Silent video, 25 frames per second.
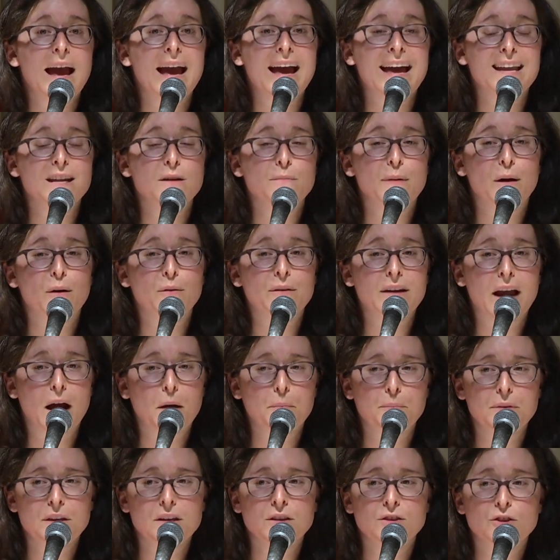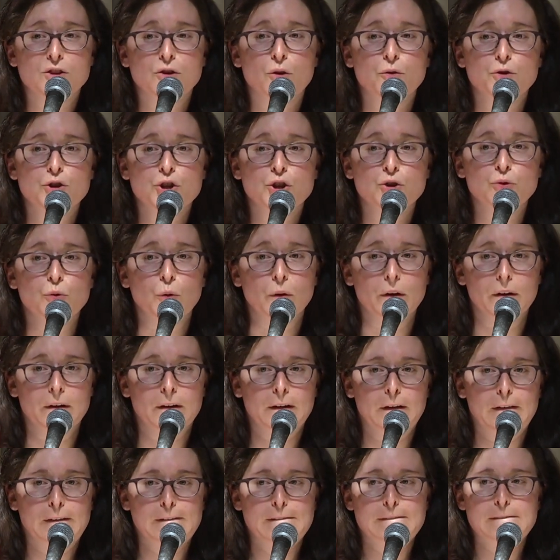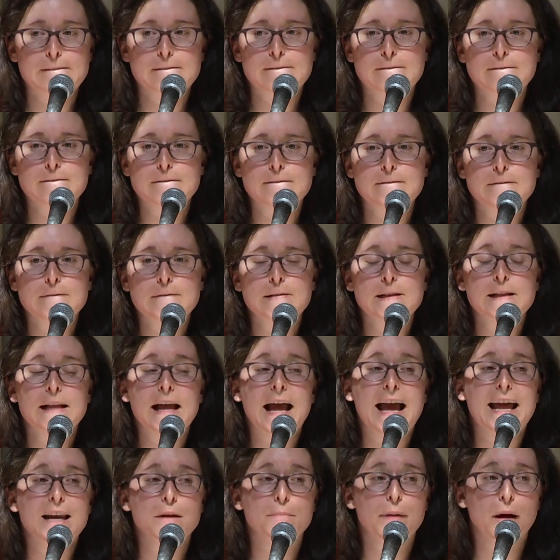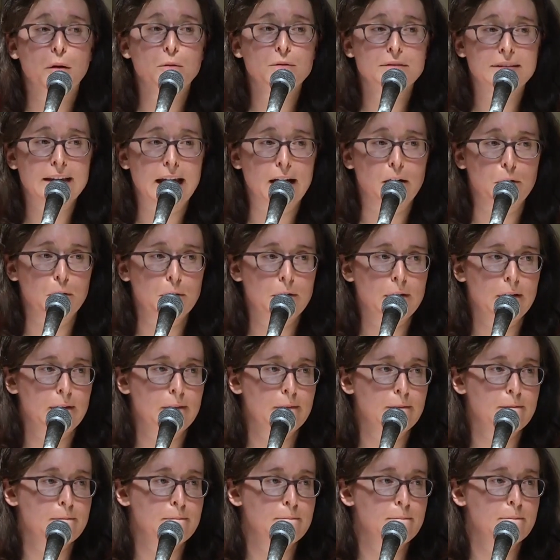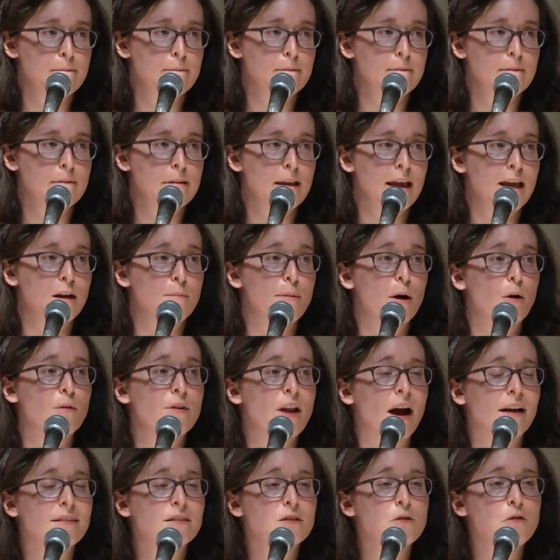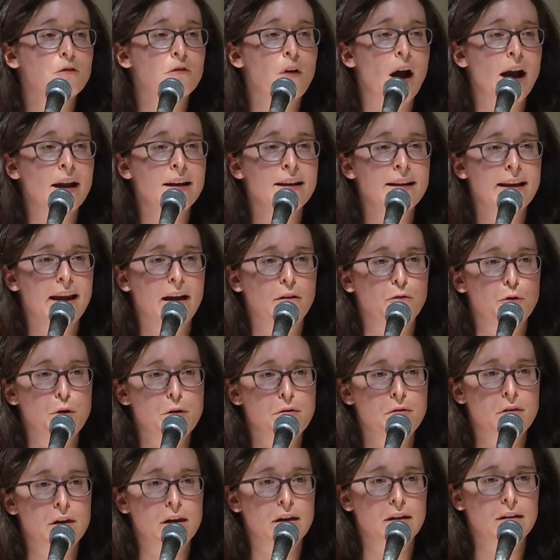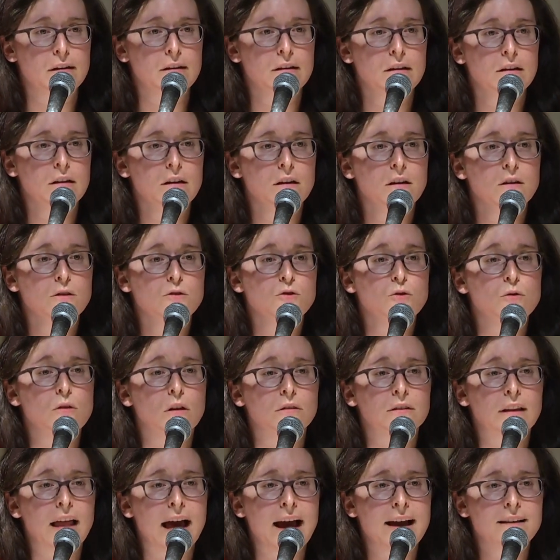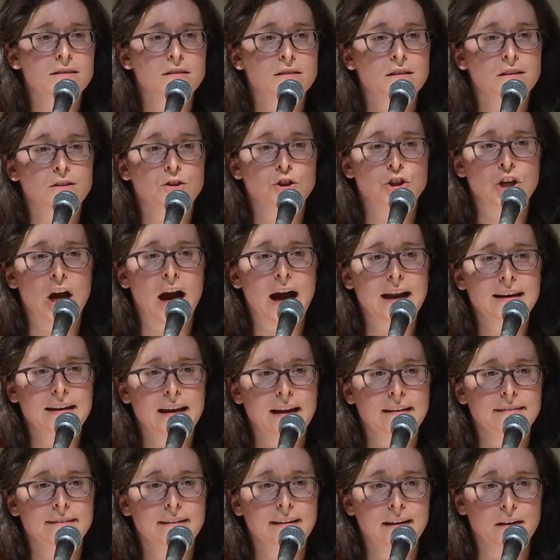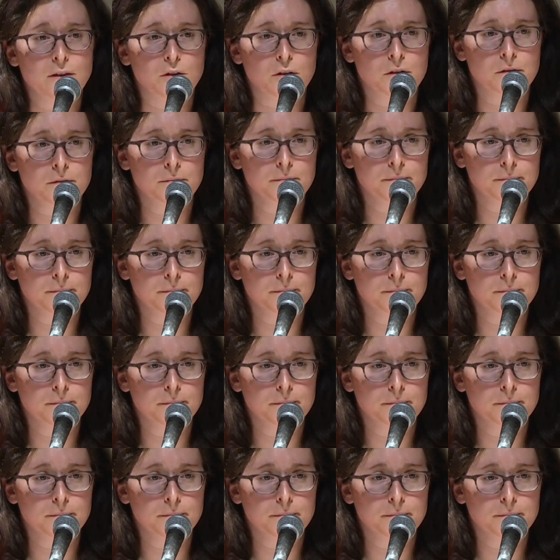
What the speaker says: and about not being so sure and about doubt and about not defining everything to the last jot and tittle.